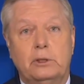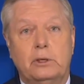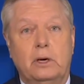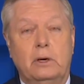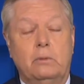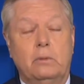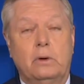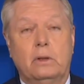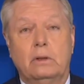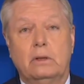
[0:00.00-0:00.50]
So
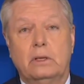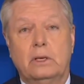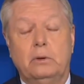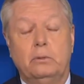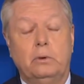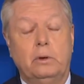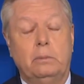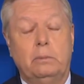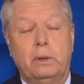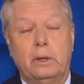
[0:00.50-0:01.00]
I want to look
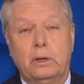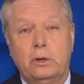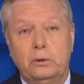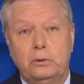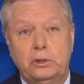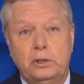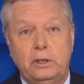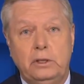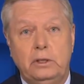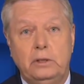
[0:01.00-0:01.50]
at what
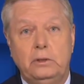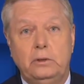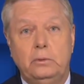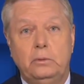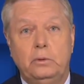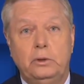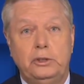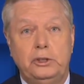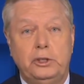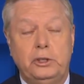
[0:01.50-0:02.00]
Pelosi knew
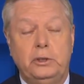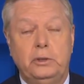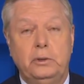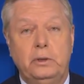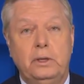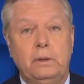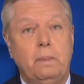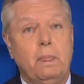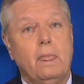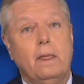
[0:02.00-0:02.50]
when she
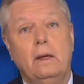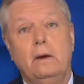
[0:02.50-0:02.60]
knew it,